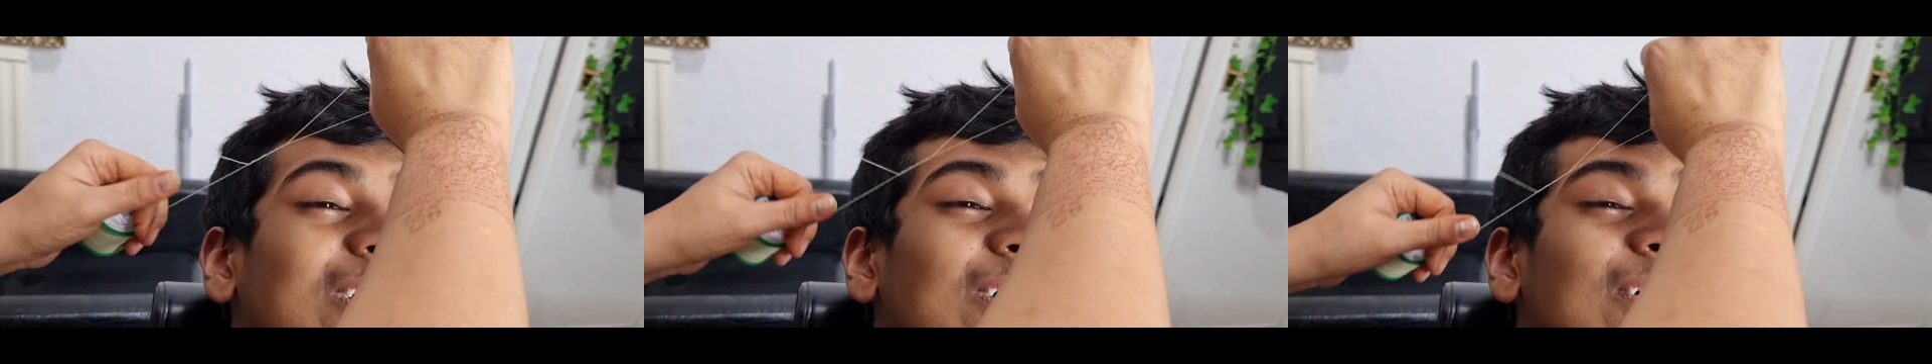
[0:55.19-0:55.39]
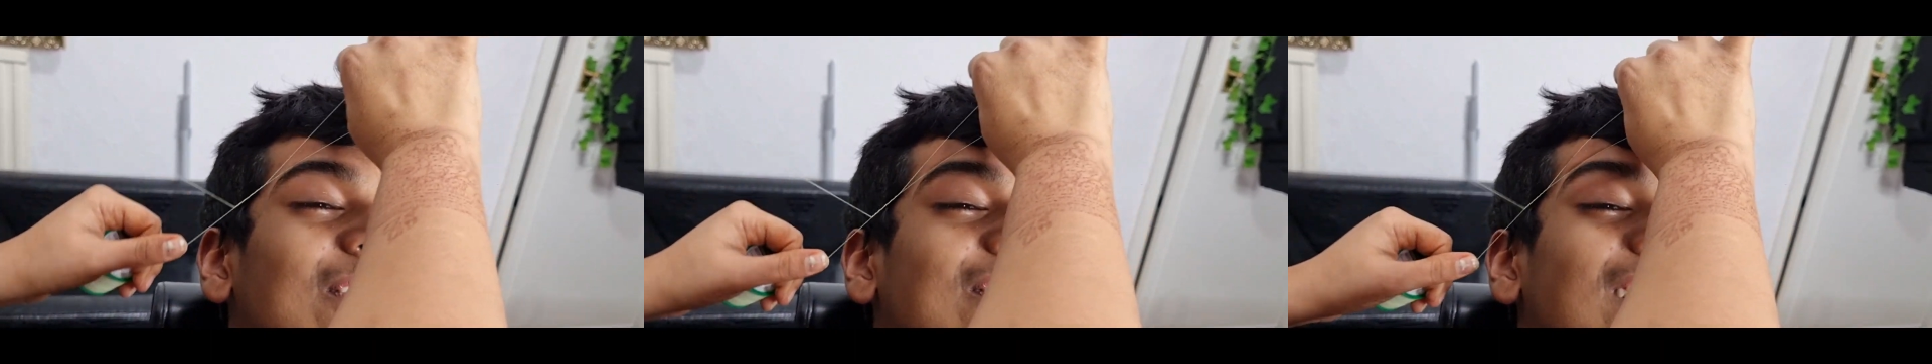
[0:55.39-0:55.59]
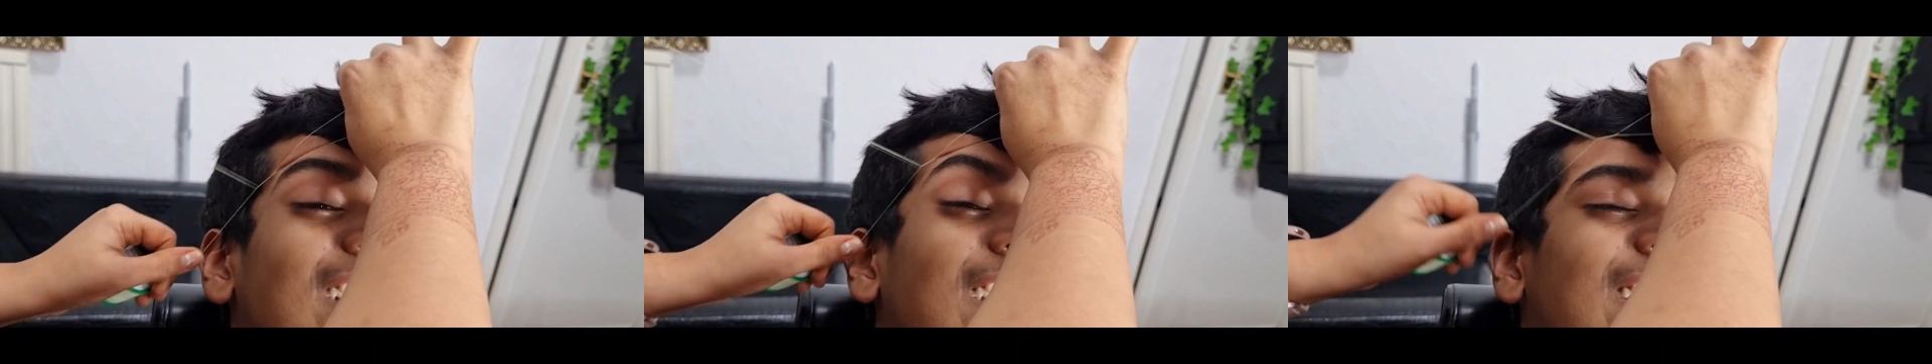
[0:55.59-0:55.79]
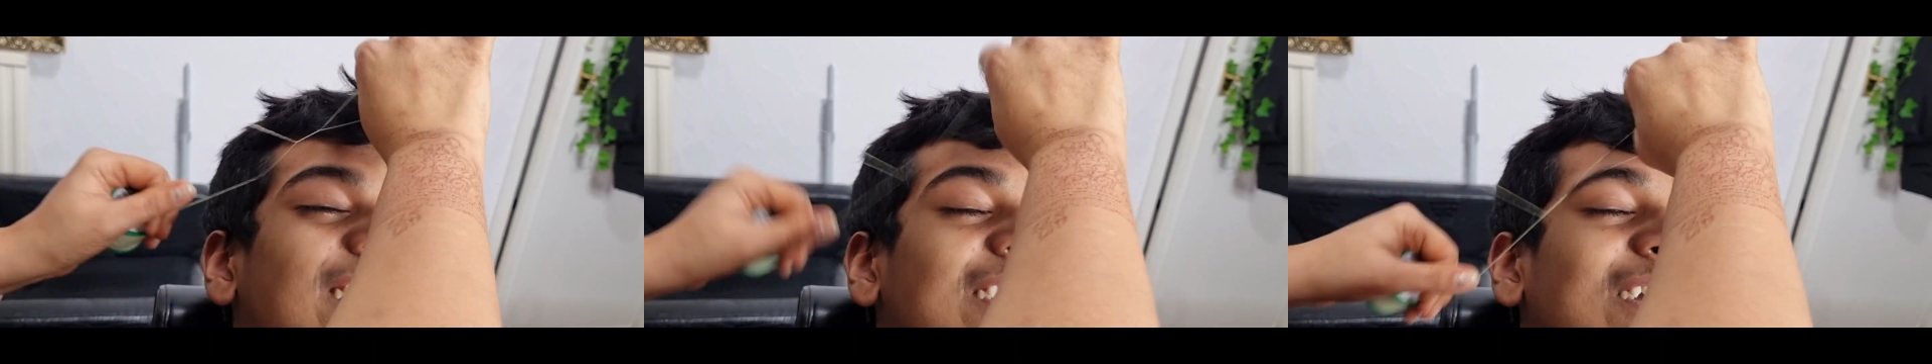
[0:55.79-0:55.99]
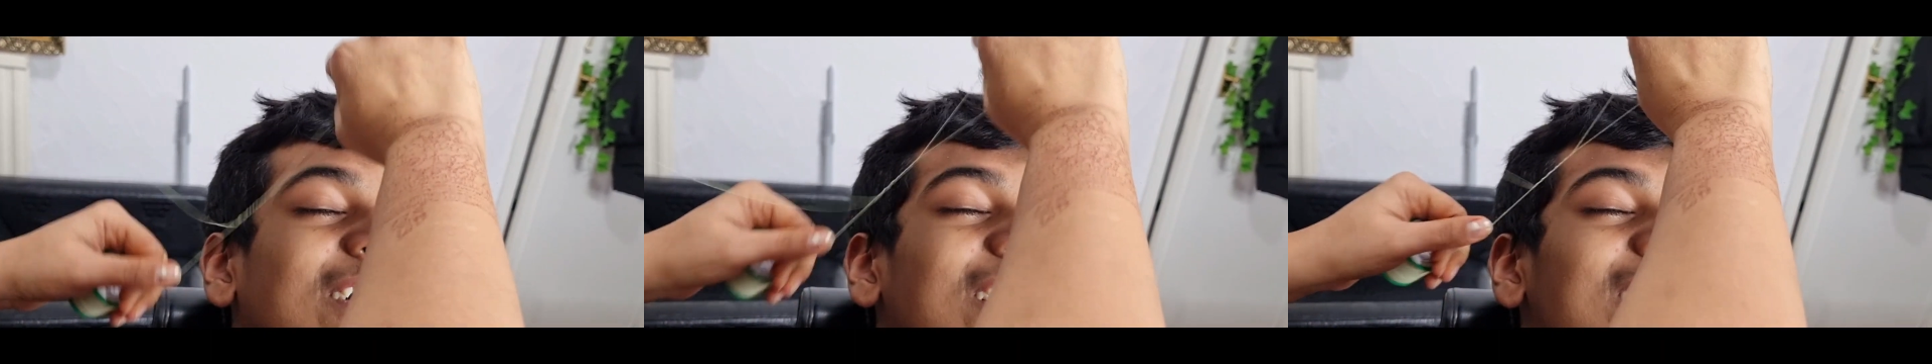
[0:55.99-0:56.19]
Oh
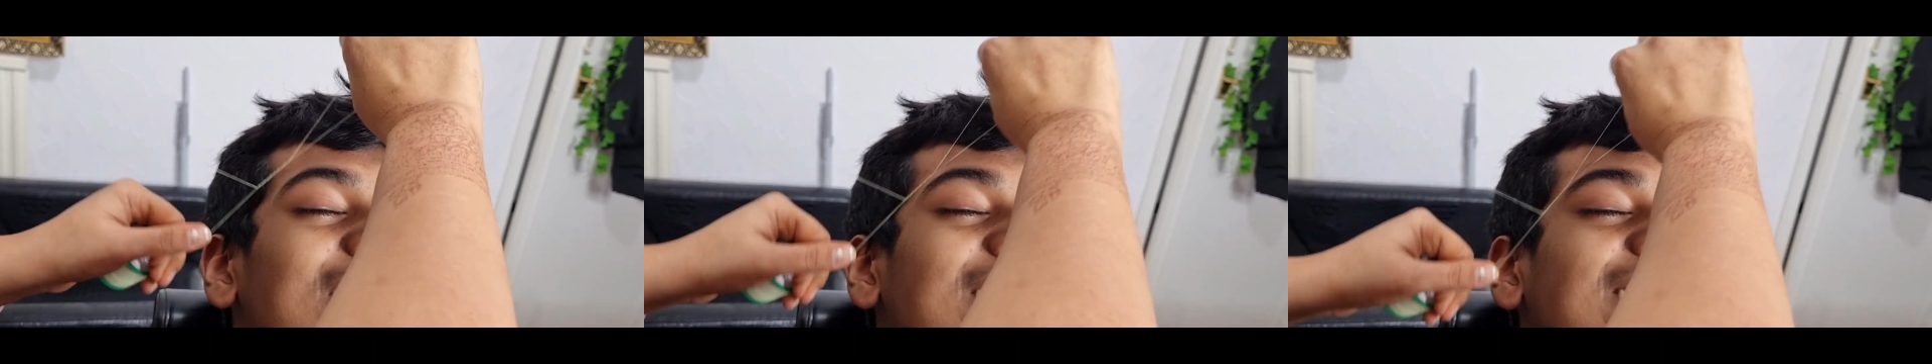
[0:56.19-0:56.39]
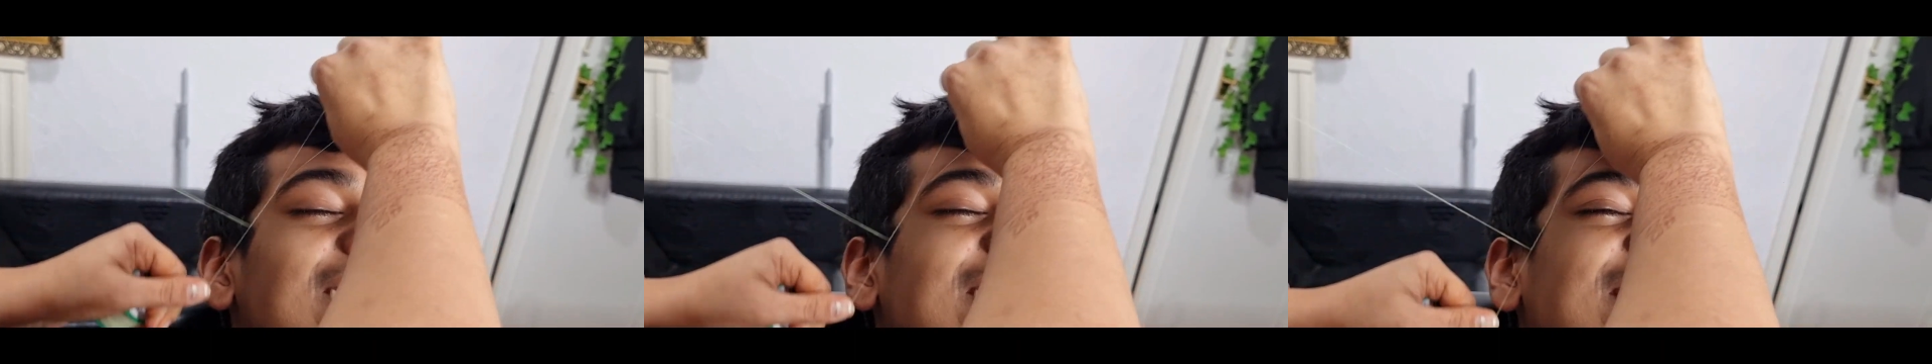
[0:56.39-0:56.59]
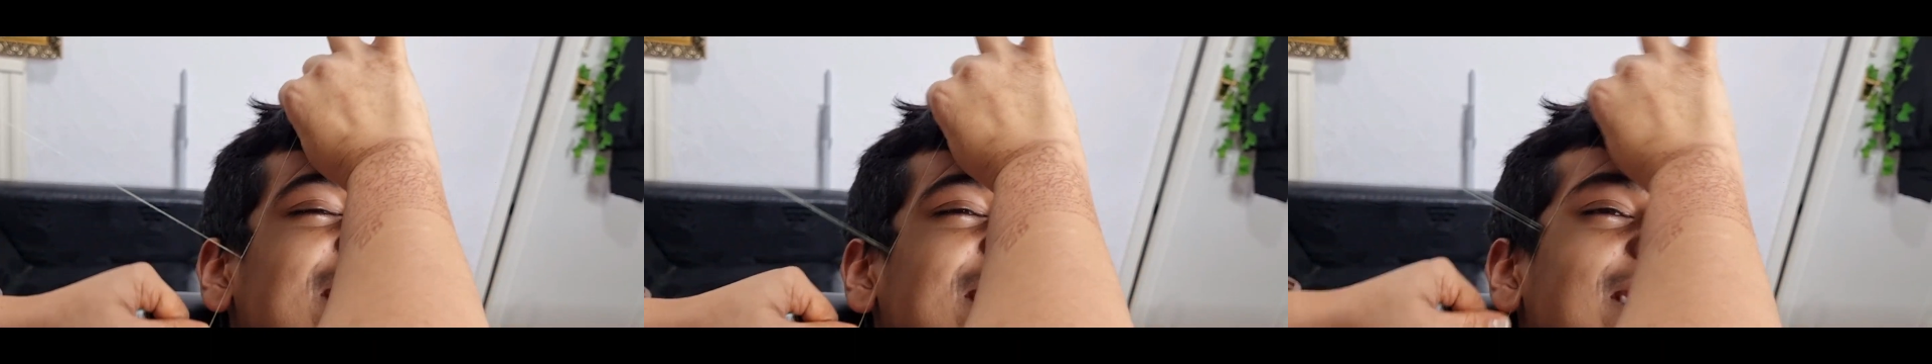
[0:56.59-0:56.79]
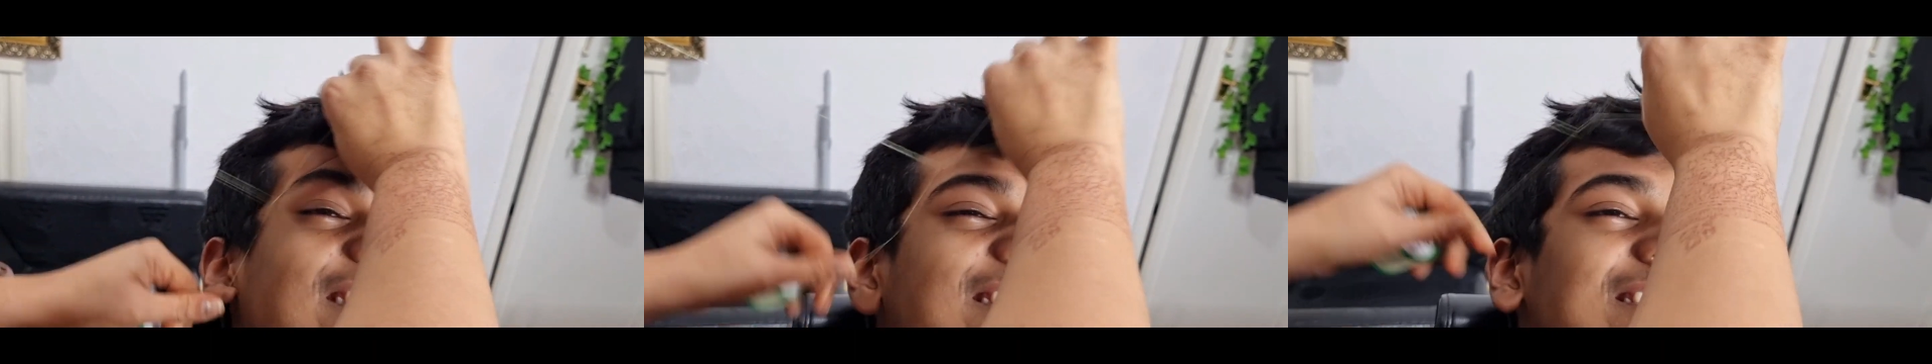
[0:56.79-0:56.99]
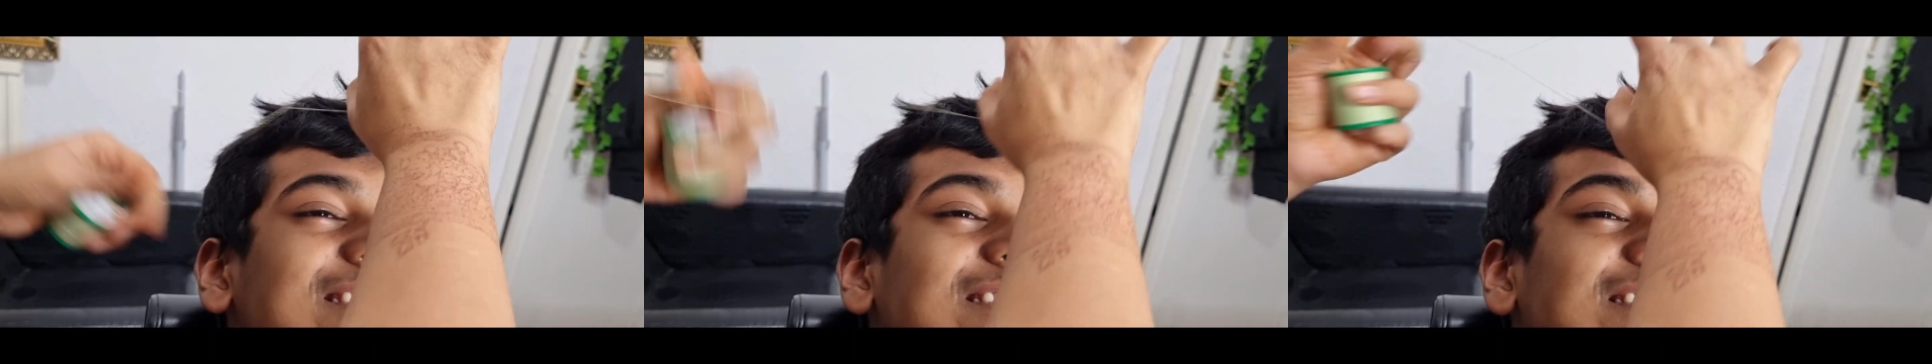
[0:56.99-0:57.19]
my god. No,
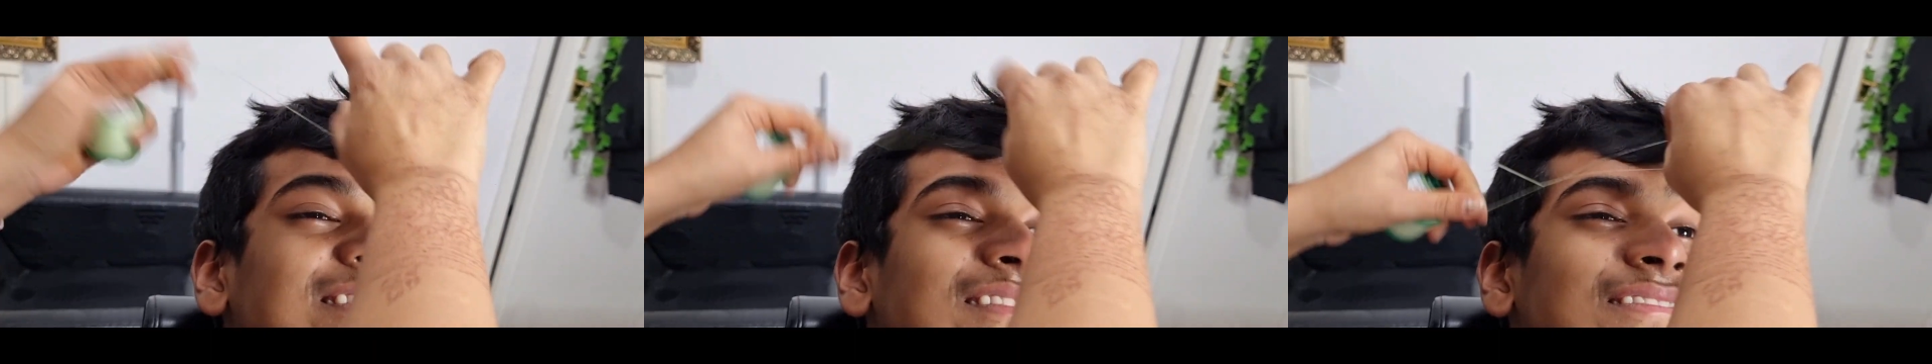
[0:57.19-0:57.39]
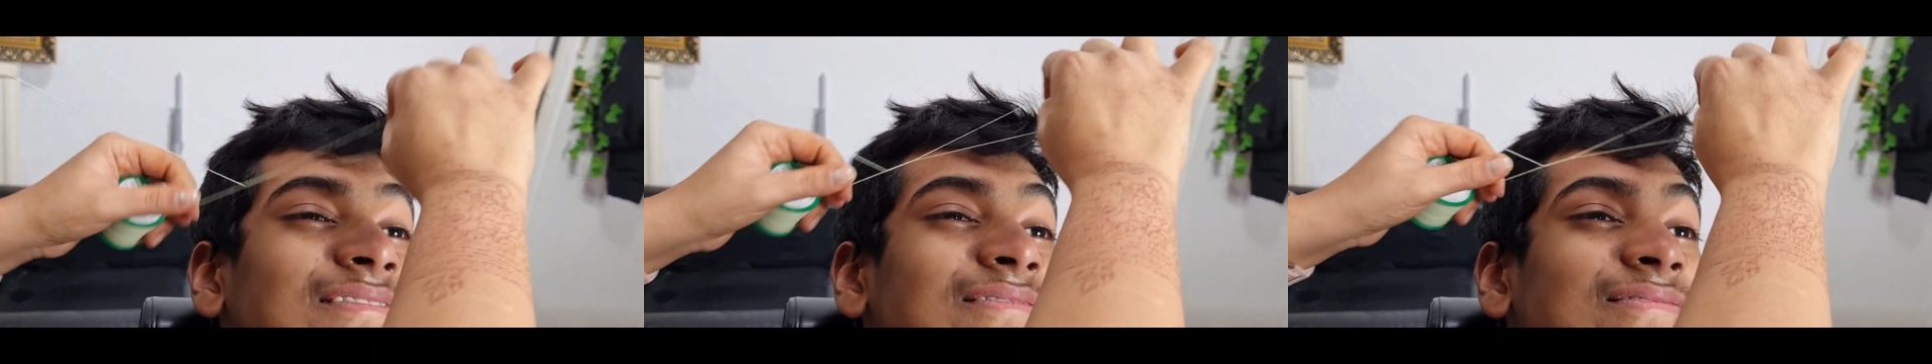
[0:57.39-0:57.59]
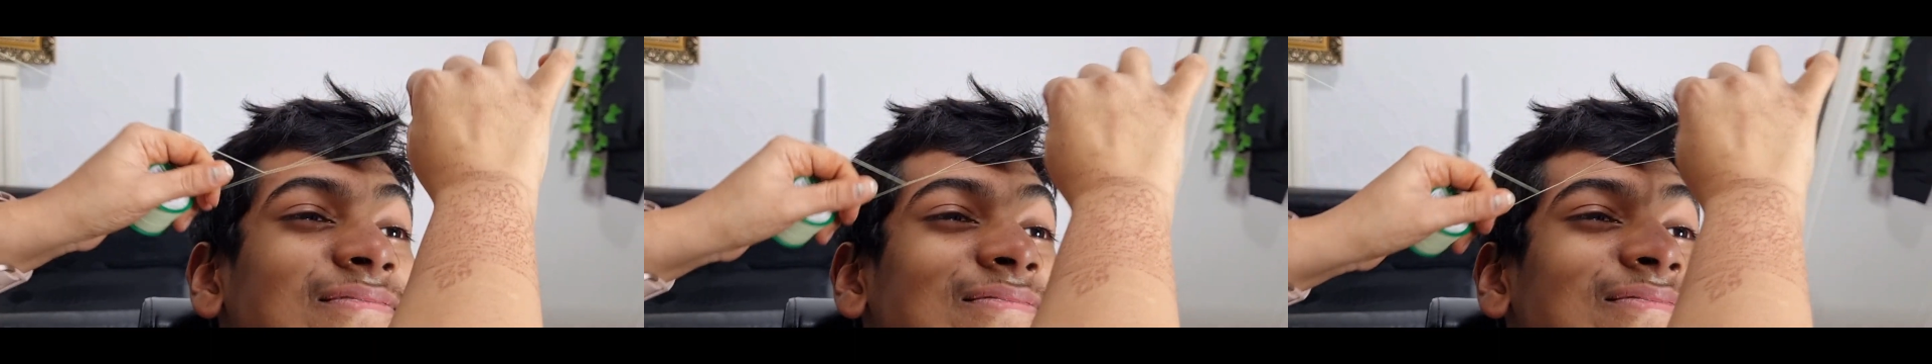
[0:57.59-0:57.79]
it's your turn.